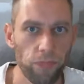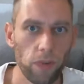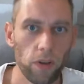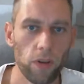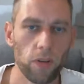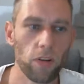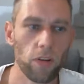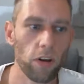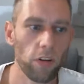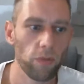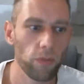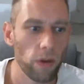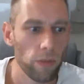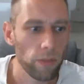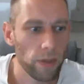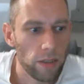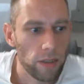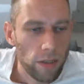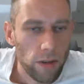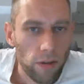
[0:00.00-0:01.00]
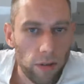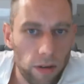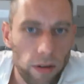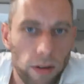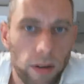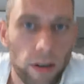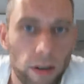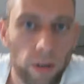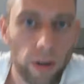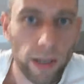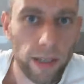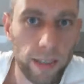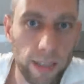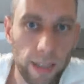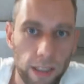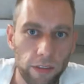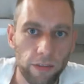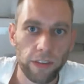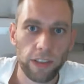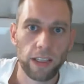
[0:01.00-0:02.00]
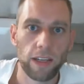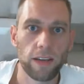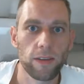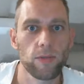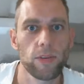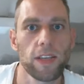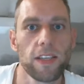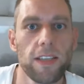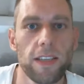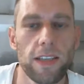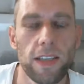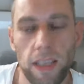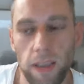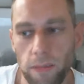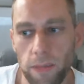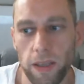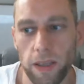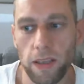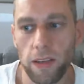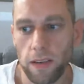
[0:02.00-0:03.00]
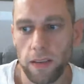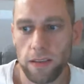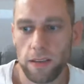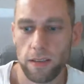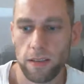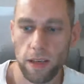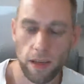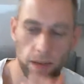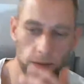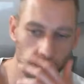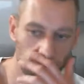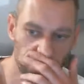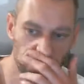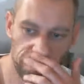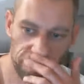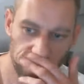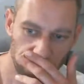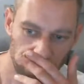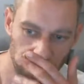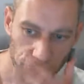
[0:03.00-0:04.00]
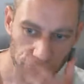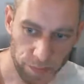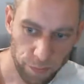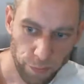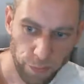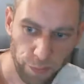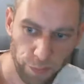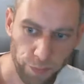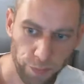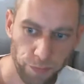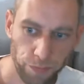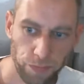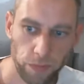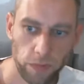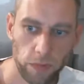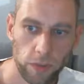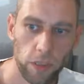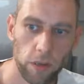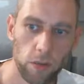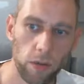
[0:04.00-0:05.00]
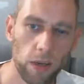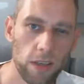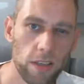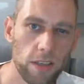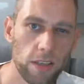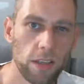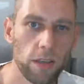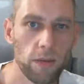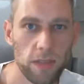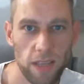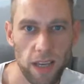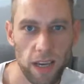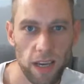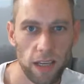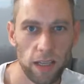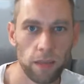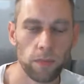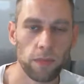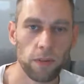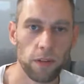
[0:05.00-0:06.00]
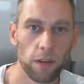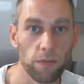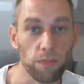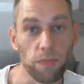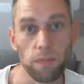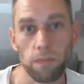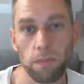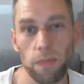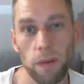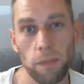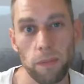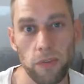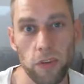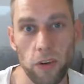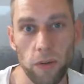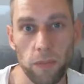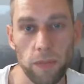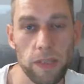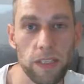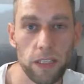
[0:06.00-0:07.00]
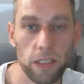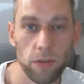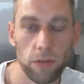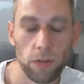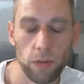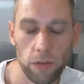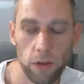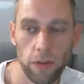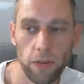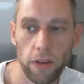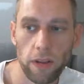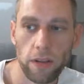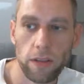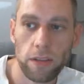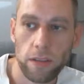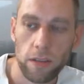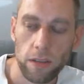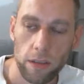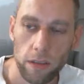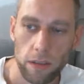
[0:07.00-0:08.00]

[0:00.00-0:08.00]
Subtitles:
So I've not been doing a great deal of videos recently because, well, it's to do with time. I've been so busy doing other things.